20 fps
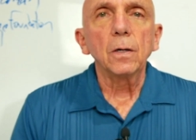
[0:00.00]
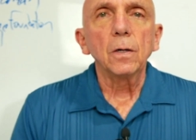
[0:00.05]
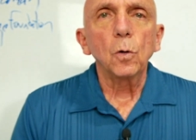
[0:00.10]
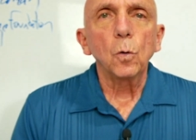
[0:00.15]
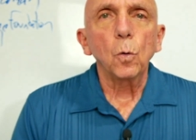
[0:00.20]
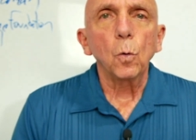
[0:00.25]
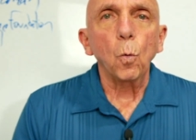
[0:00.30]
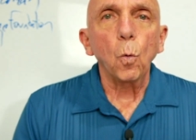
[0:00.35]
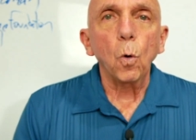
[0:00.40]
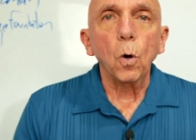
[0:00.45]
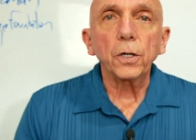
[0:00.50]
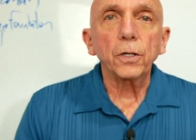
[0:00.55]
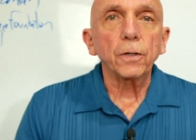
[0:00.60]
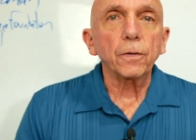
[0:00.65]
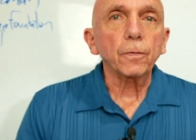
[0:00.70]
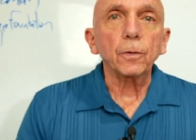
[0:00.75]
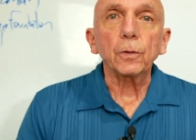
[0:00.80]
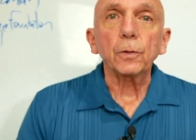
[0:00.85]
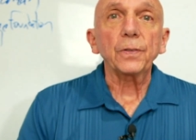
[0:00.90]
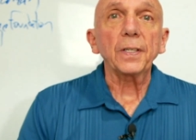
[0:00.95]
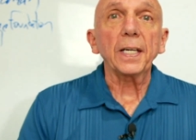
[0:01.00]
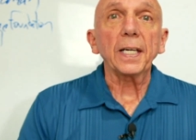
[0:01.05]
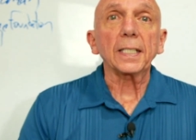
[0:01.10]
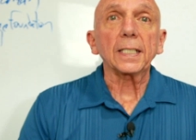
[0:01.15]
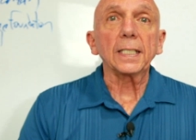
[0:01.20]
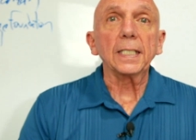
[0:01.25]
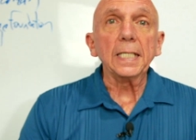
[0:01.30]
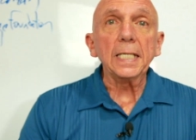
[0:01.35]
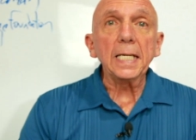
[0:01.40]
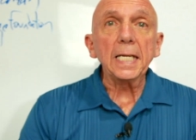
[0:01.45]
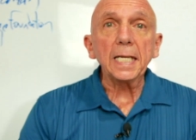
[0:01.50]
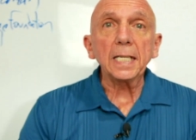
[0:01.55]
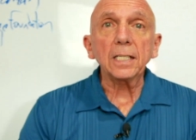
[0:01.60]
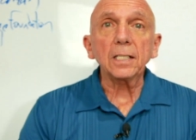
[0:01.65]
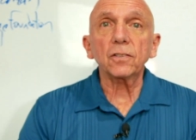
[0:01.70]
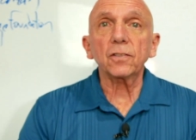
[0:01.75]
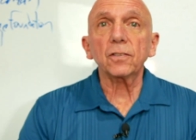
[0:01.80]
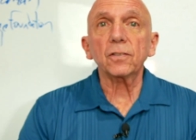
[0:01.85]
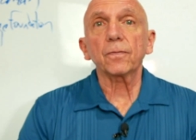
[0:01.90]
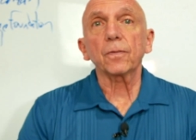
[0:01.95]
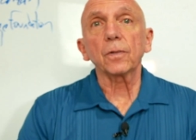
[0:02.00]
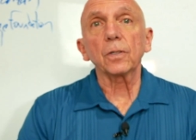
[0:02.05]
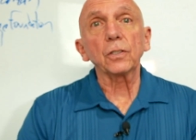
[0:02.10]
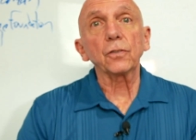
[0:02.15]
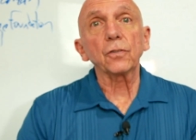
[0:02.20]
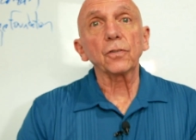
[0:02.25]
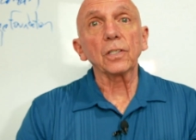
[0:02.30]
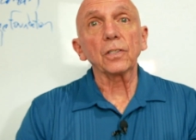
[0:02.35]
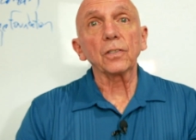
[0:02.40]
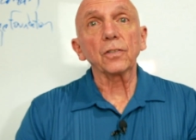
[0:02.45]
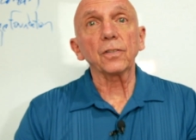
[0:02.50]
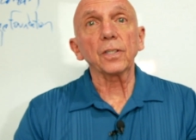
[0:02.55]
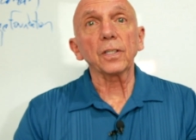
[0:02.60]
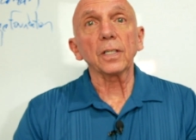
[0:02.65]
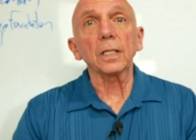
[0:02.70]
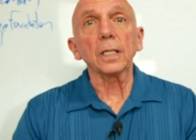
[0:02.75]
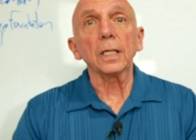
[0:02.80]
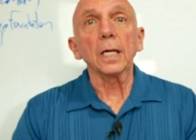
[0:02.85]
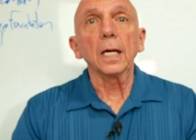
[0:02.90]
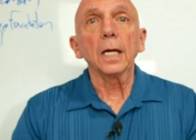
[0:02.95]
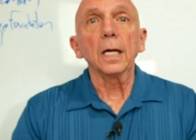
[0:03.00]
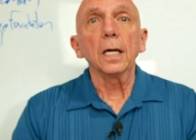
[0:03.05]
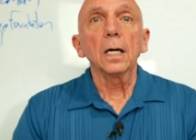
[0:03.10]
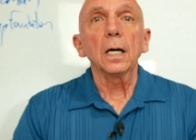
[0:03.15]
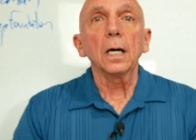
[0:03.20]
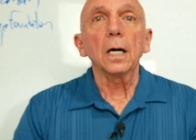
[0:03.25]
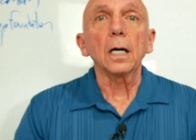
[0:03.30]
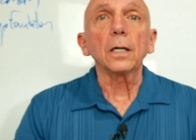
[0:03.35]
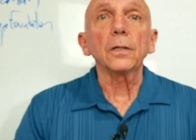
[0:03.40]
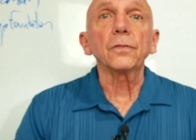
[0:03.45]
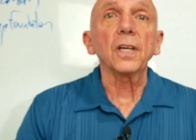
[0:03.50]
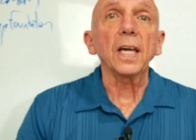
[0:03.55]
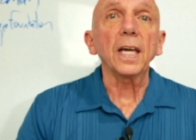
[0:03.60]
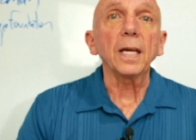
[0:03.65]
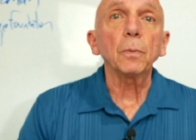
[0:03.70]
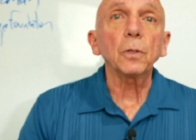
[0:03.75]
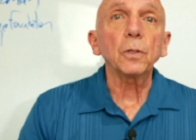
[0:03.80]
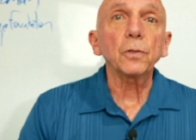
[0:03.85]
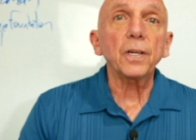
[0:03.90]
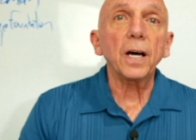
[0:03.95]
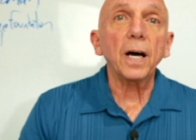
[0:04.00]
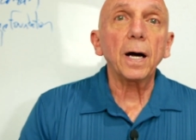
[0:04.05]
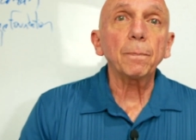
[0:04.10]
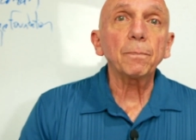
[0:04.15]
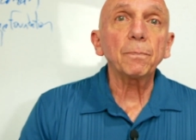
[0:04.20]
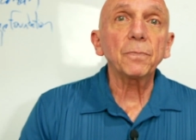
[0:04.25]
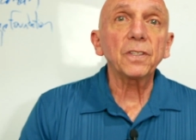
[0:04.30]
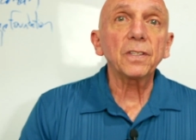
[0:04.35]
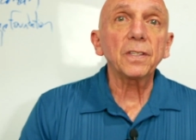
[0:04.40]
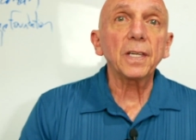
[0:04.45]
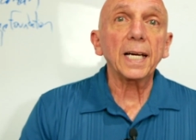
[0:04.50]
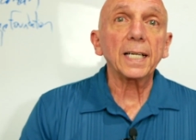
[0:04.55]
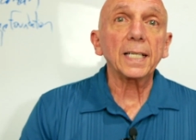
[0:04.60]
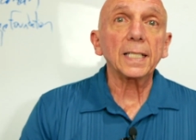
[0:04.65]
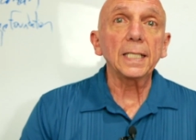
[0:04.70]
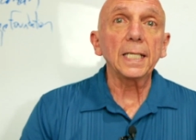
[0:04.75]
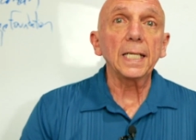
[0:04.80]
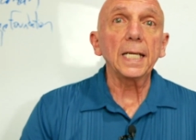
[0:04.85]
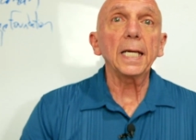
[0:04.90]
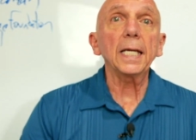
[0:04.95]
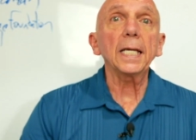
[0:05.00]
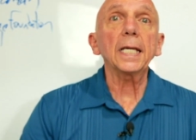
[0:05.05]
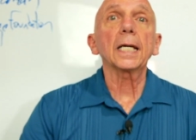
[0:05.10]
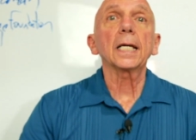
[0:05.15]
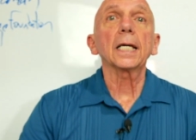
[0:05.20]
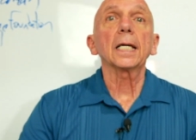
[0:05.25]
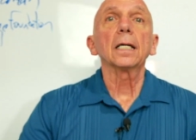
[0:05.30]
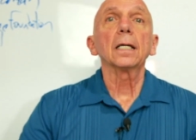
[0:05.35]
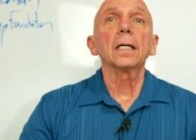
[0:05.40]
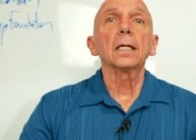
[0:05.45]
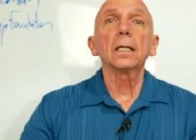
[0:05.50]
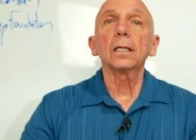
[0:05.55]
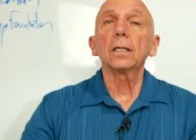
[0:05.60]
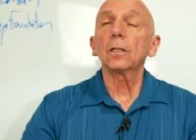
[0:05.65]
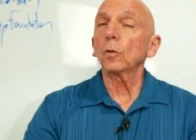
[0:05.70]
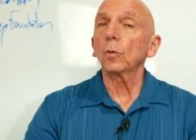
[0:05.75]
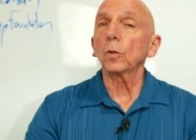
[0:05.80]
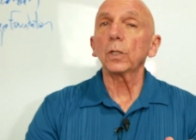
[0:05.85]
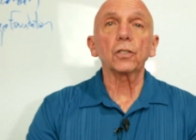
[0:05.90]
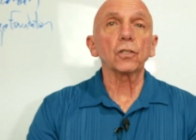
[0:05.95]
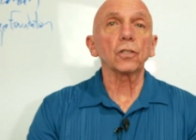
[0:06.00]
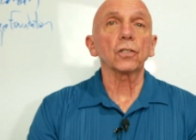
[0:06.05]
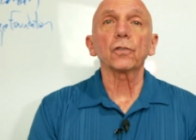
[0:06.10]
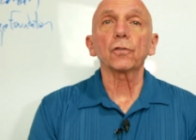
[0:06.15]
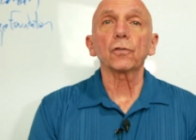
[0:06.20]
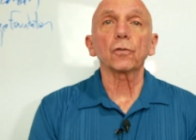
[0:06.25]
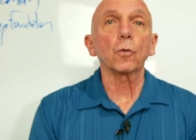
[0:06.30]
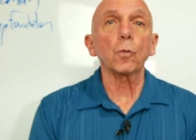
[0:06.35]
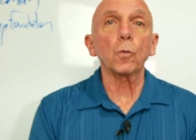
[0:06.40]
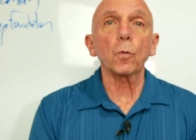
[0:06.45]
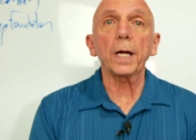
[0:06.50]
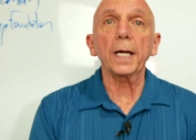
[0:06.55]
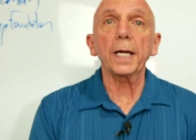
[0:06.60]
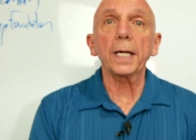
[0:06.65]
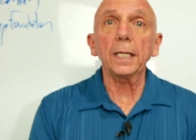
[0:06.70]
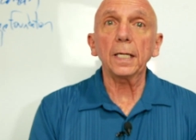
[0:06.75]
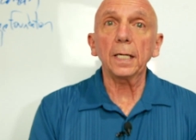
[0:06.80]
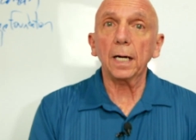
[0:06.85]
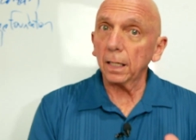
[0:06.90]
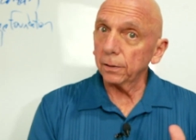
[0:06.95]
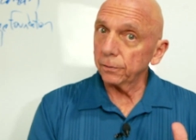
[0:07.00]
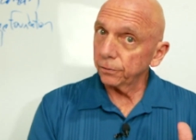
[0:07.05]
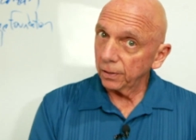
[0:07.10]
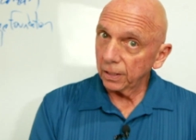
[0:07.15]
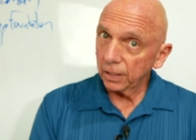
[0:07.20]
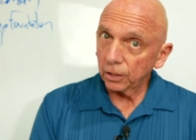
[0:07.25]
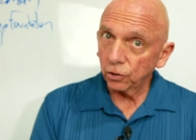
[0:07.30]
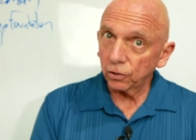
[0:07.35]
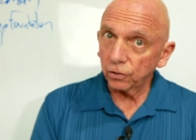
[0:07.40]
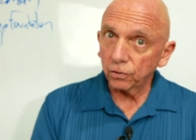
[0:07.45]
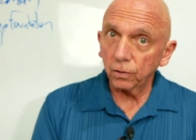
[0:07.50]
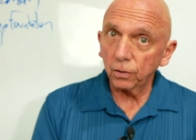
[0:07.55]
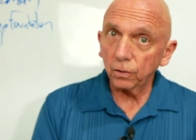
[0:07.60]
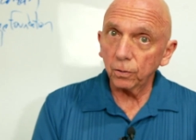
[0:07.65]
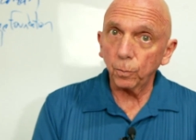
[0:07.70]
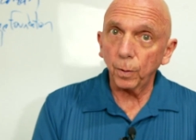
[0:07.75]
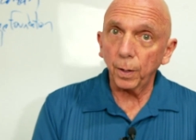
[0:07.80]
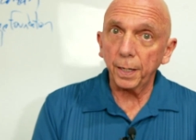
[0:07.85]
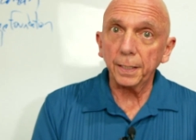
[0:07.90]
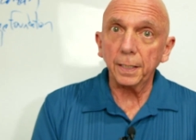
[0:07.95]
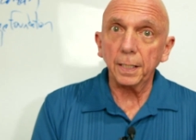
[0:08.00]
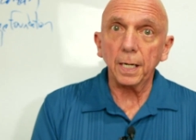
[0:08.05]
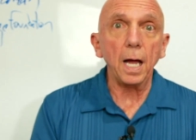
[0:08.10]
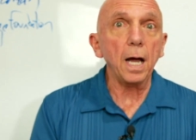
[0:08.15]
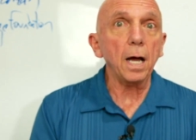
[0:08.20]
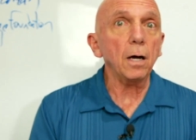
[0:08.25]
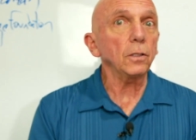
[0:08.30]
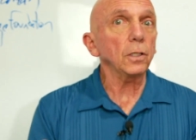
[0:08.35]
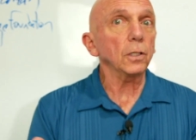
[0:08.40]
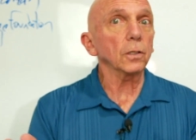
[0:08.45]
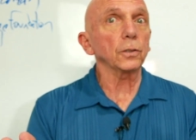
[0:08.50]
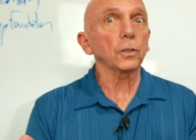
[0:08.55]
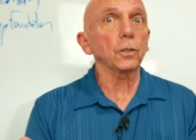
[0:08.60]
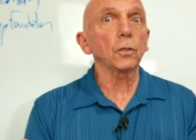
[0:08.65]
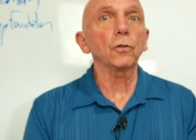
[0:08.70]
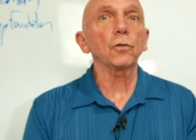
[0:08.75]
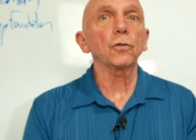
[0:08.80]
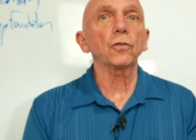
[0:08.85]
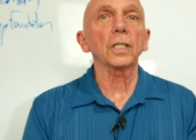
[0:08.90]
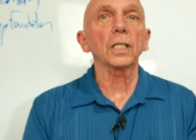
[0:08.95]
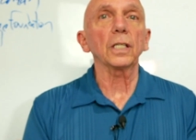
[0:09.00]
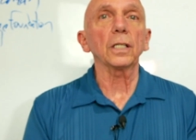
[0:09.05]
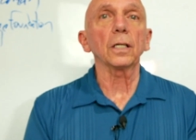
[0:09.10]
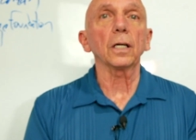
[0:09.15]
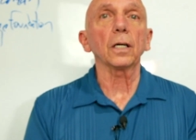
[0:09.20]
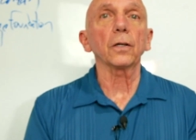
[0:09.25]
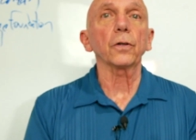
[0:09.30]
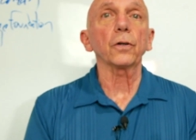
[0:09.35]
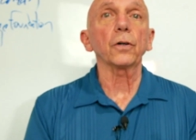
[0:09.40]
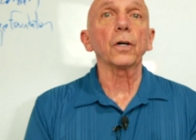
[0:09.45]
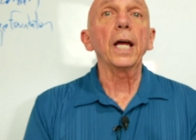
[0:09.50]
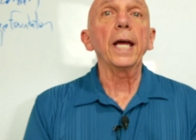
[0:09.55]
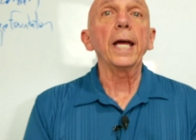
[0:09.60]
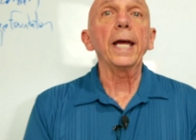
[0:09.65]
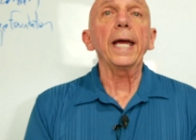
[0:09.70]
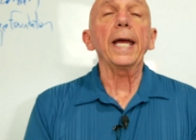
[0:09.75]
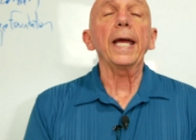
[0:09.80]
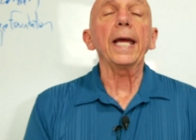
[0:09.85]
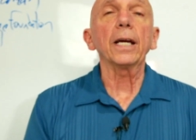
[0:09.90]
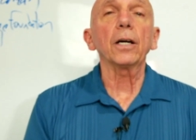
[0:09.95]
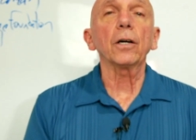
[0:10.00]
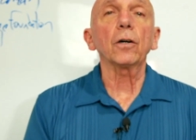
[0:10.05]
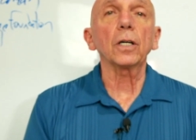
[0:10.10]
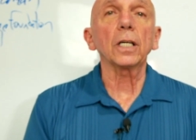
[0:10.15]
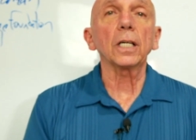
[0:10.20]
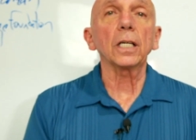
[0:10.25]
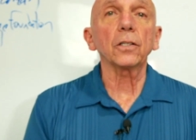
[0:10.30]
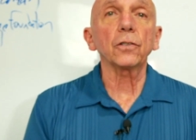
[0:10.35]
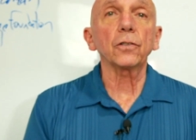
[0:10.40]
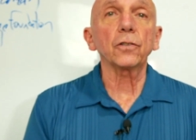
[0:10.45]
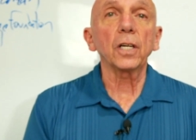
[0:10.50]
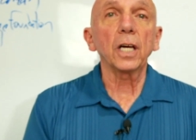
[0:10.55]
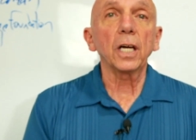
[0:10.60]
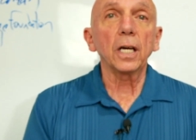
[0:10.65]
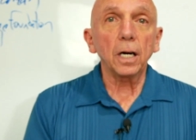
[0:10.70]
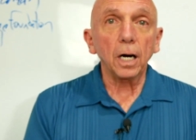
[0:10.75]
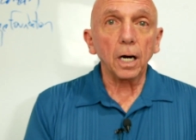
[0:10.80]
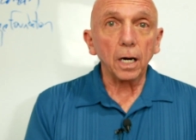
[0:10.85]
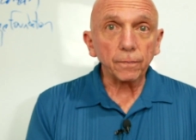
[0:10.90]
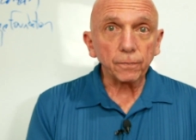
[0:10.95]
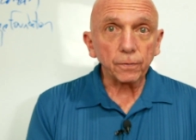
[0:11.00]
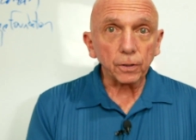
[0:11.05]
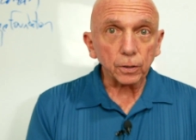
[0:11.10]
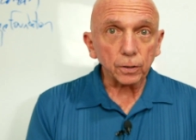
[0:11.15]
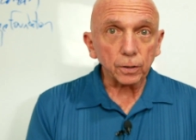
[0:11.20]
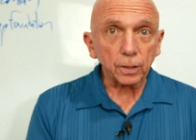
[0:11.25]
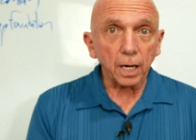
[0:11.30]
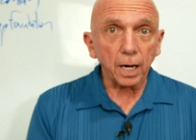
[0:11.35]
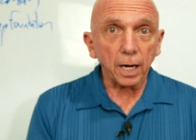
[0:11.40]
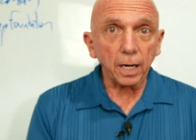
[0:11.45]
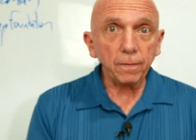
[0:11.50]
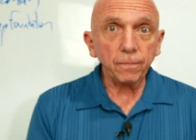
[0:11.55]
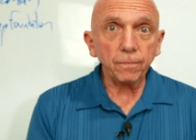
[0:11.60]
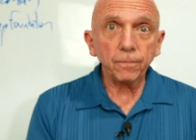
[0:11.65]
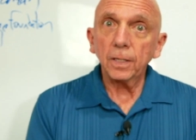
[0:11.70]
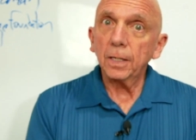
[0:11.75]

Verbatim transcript: wonderful techniques. For instance, the uh, tabletop technique, which is great. I'll teach it to you right now. You'll use it in other areas of your life.